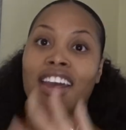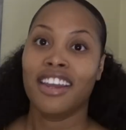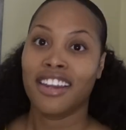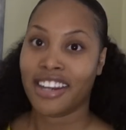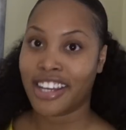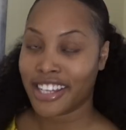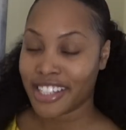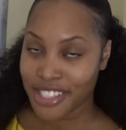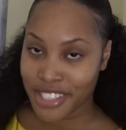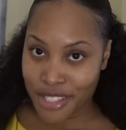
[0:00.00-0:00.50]

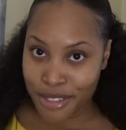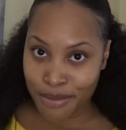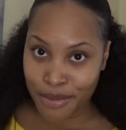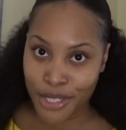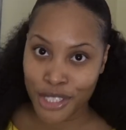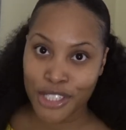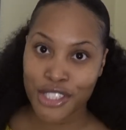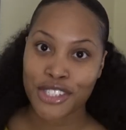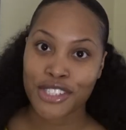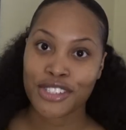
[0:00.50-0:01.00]
Nice to
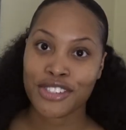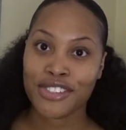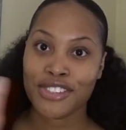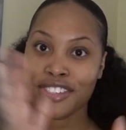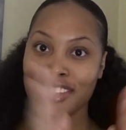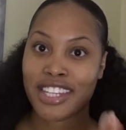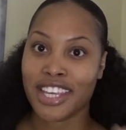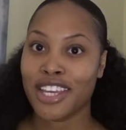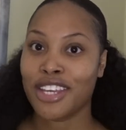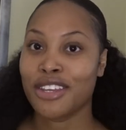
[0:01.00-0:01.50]
meet you.
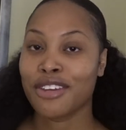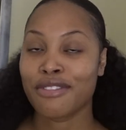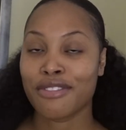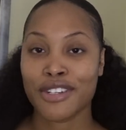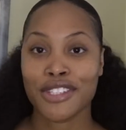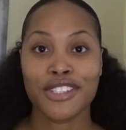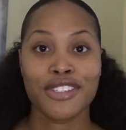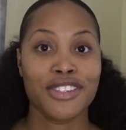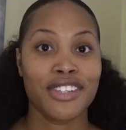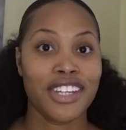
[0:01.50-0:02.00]
Thank you
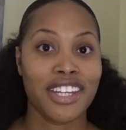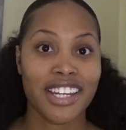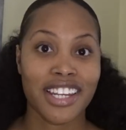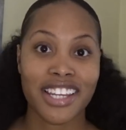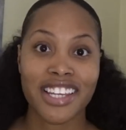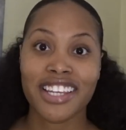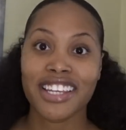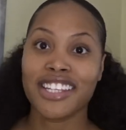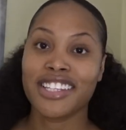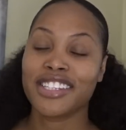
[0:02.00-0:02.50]
for tuning
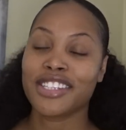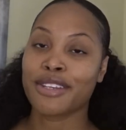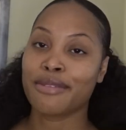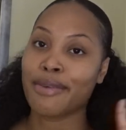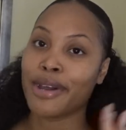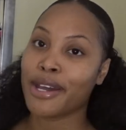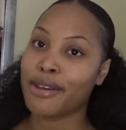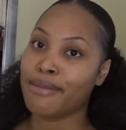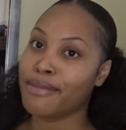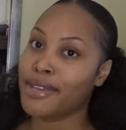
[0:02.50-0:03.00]
in to
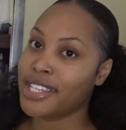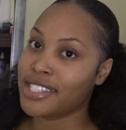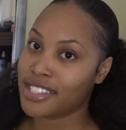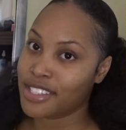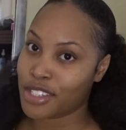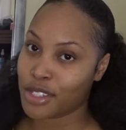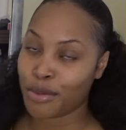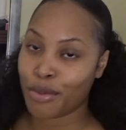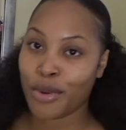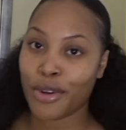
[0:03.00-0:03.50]
my amazing
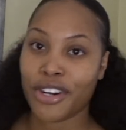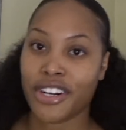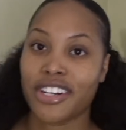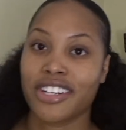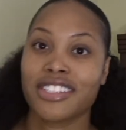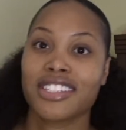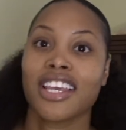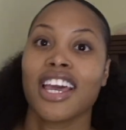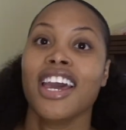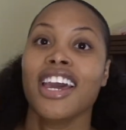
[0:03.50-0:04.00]

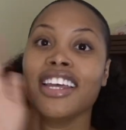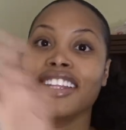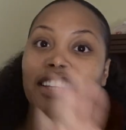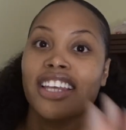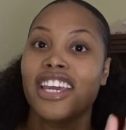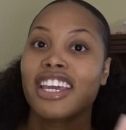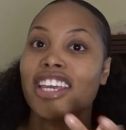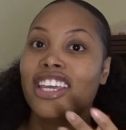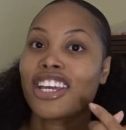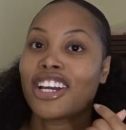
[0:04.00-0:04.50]
supporters.
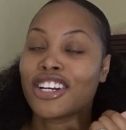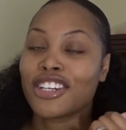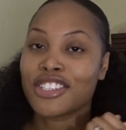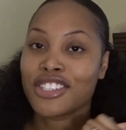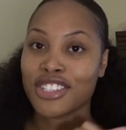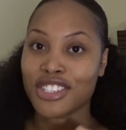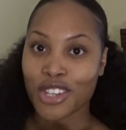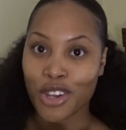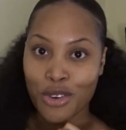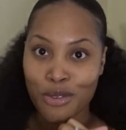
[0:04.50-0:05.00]
Thank y'all
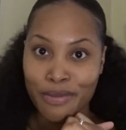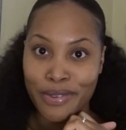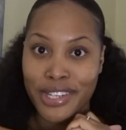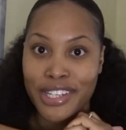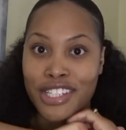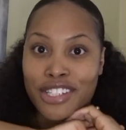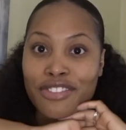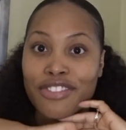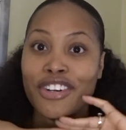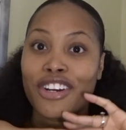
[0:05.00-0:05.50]
so
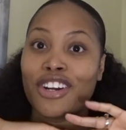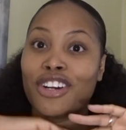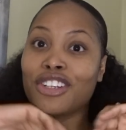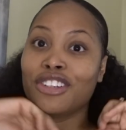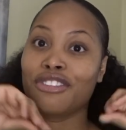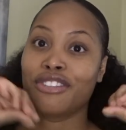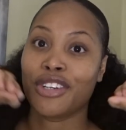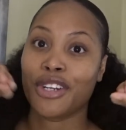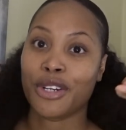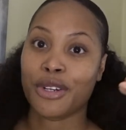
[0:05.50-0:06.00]
much for all
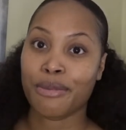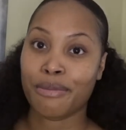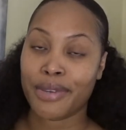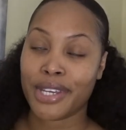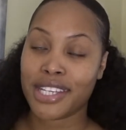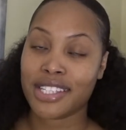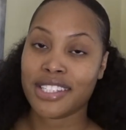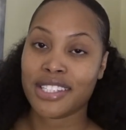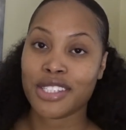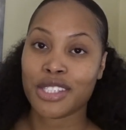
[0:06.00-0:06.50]
of your
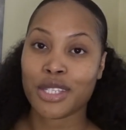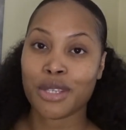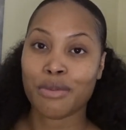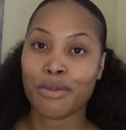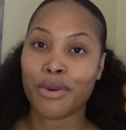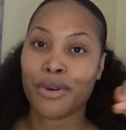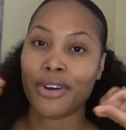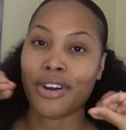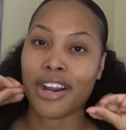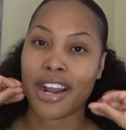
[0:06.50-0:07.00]
amazing
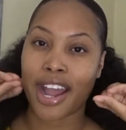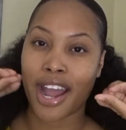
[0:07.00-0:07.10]
support.